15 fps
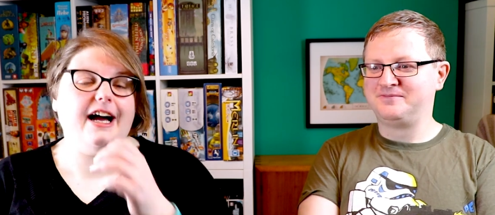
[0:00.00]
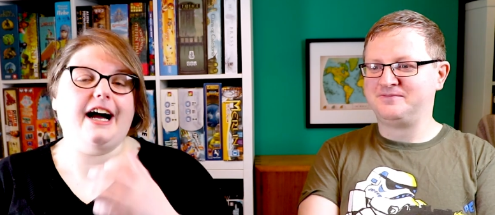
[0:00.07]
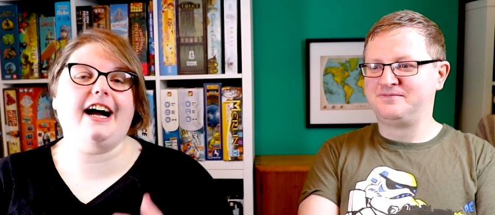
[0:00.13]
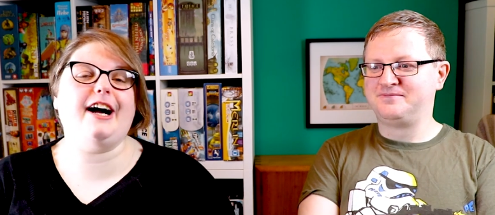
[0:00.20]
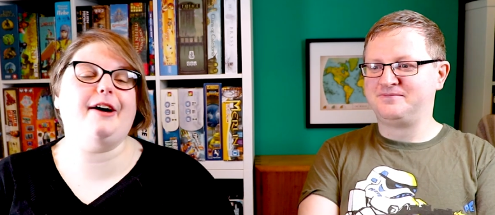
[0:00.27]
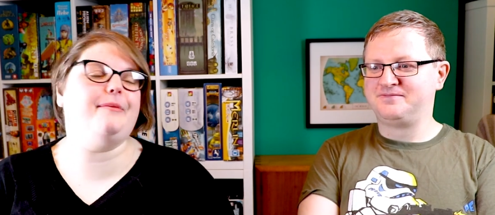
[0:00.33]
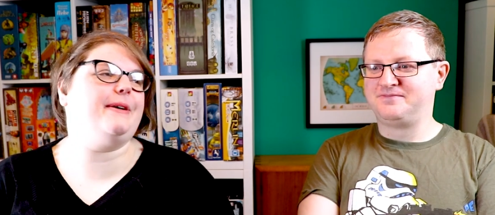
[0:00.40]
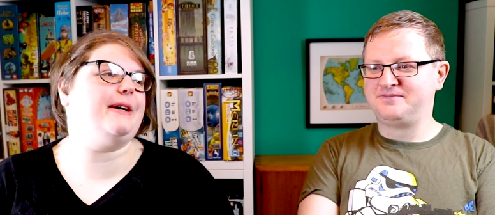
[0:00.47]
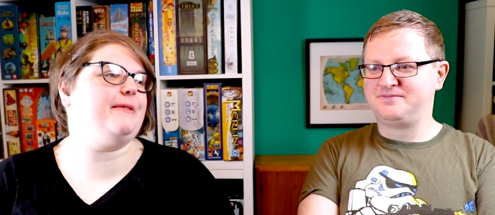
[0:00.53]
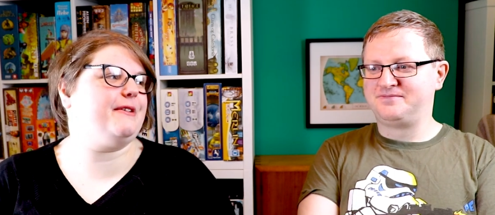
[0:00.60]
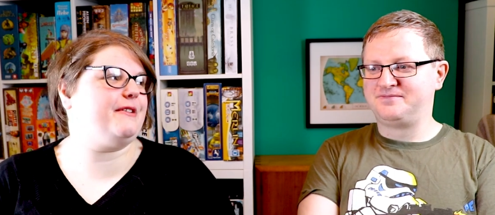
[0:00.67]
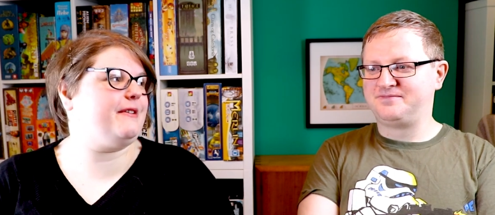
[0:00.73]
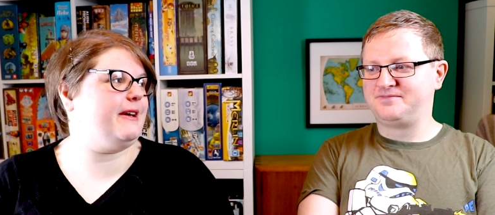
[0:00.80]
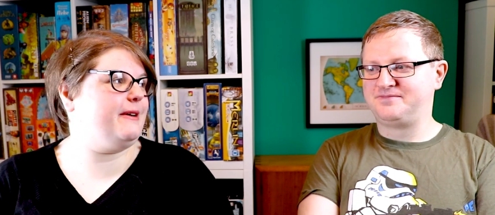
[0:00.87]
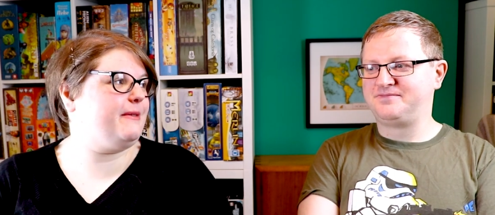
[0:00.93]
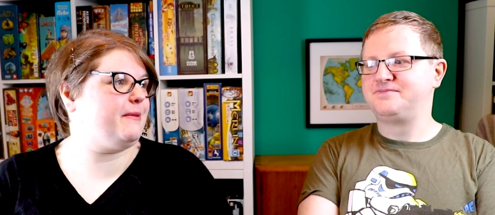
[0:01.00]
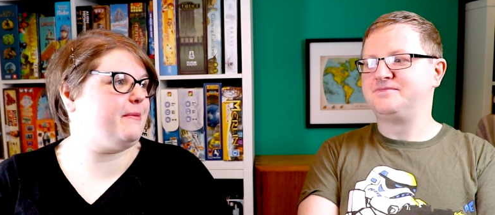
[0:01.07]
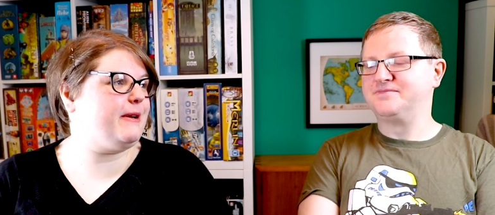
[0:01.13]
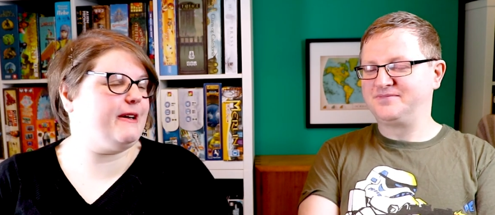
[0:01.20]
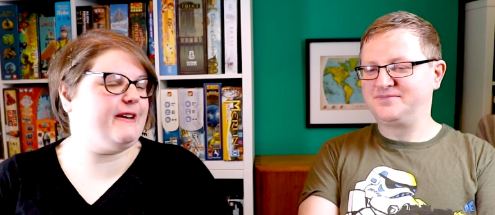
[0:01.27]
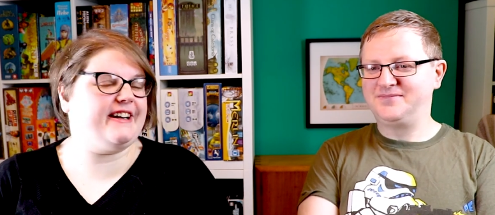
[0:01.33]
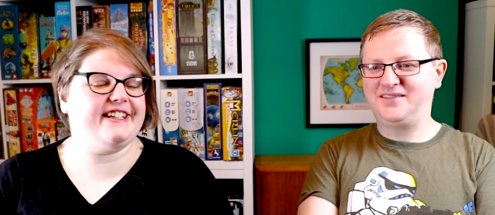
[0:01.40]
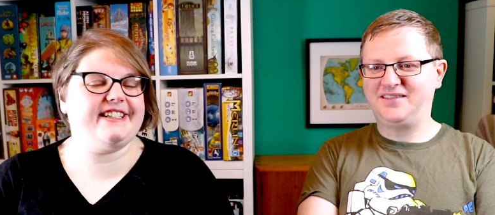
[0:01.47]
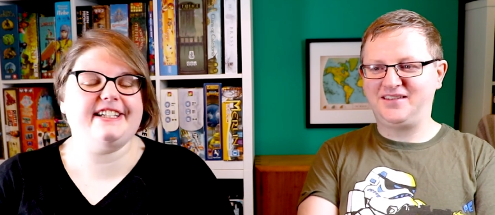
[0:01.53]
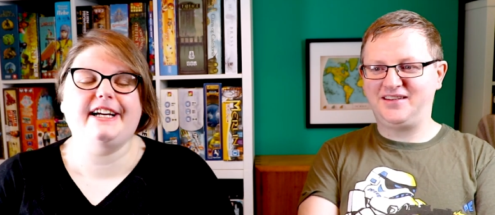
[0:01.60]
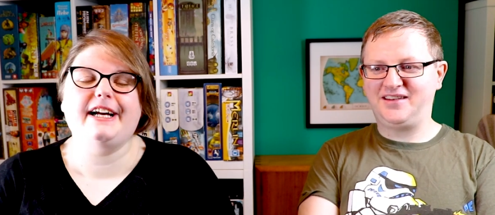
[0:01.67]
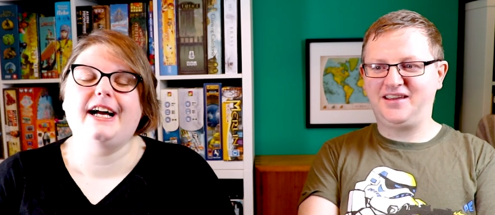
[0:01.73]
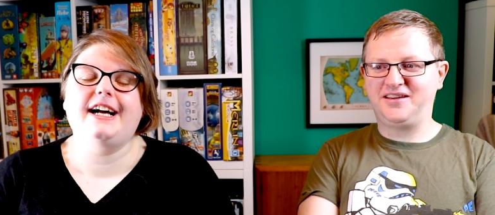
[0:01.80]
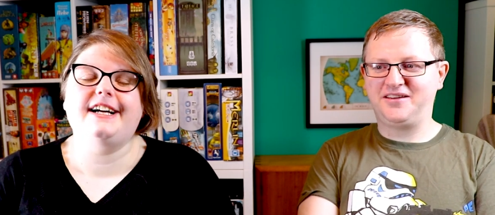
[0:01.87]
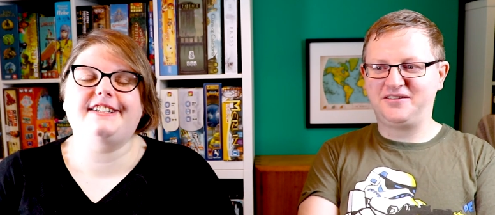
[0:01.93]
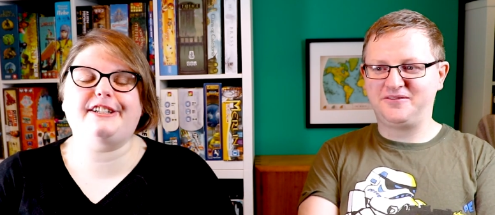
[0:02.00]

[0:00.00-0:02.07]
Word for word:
Speaker 1: Um, it was it was pretty great. Yeah.